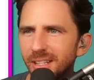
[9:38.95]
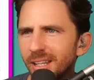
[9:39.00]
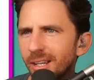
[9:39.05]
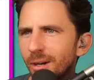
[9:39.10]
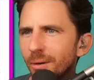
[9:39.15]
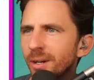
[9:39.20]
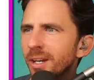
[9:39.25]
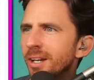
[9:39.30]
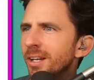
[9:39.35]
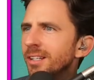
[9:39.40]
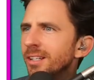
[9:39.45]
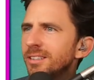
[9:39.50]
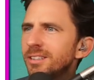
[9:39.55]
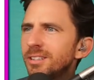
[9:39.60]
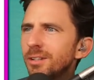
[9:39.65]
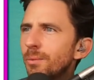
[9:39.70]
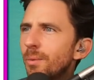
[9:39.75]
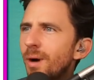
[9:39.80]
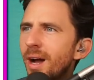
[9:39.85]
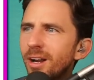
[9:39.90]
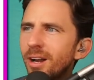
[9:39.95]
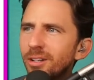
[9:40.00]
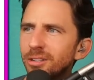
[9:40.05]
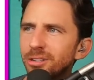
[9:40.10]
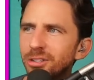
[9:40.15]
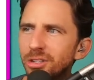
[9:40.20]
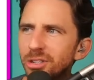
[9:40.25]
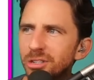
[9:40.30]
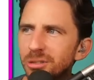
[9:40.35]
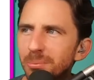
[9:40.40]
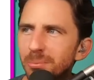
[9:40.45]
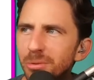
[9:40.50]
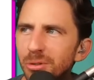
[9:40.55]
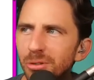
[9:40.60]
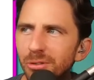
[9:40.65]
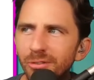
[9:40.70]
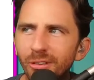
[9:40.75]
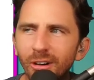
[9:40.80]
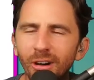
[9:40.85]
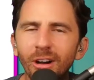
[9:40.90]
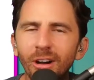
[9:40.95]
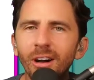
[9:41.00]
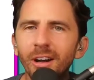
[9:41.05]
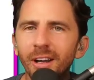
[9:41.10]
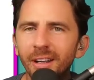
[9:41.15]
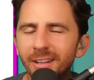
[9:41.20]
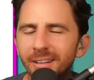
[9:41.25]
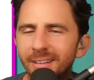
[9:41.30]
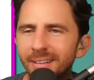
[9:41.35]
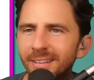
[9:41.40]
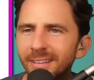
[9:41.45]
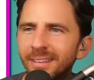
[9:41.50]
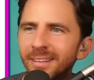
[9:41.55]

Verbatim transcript: They go, why aren't you just move on?